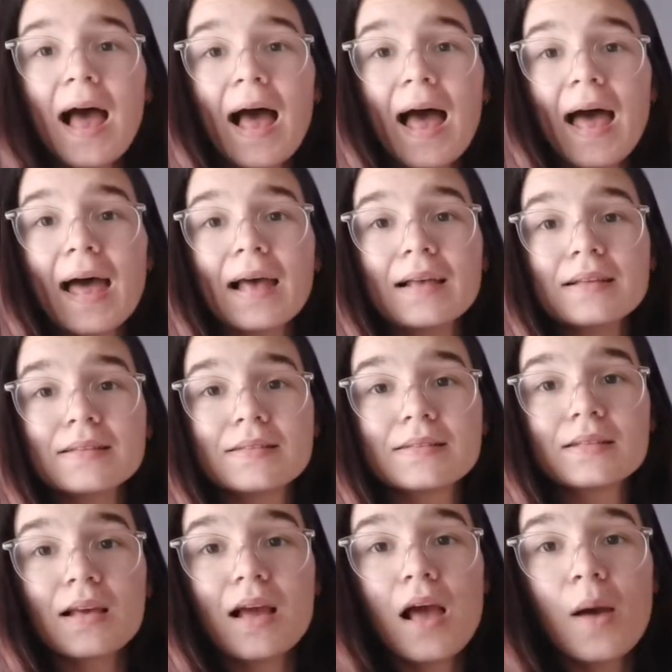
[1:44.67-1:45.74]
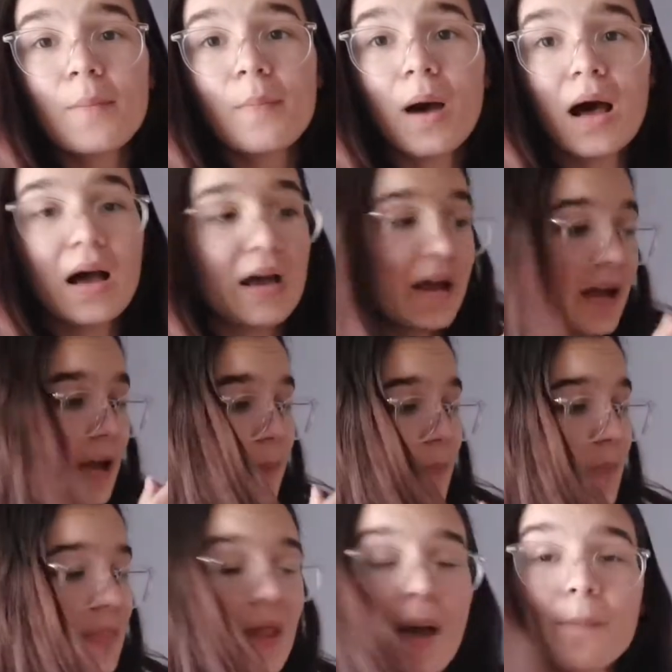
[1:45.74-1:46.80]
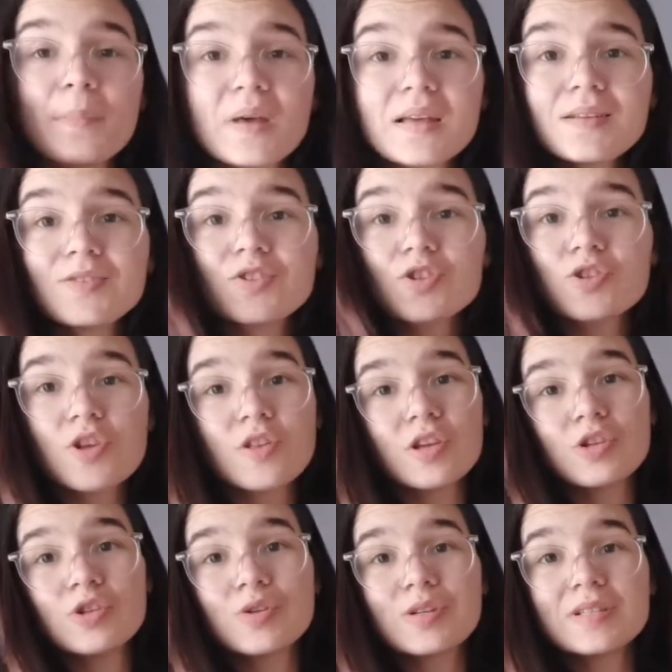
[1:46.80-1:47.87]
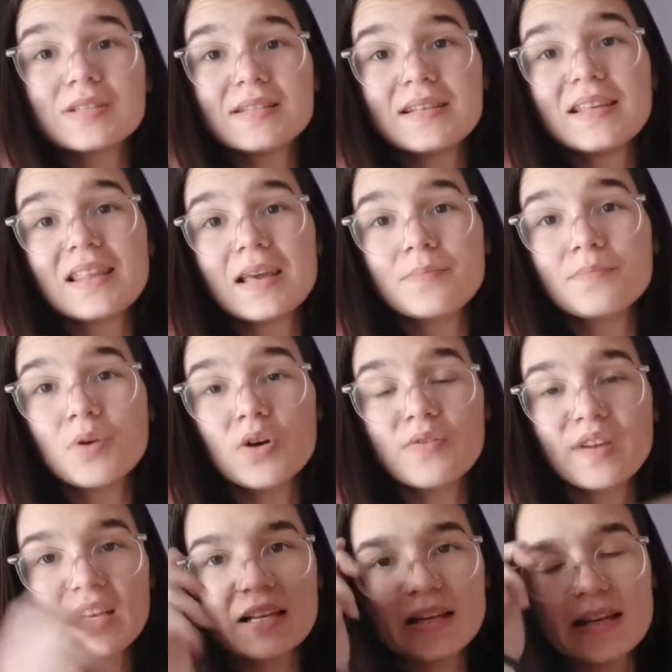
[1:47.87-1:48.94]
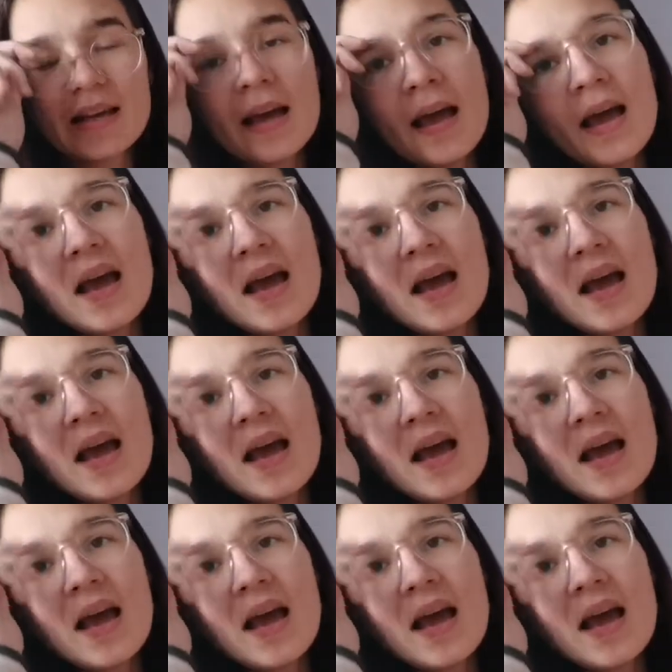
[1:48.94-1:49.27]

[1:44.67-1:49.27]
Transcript: as my numbers so that you can see them perfectly.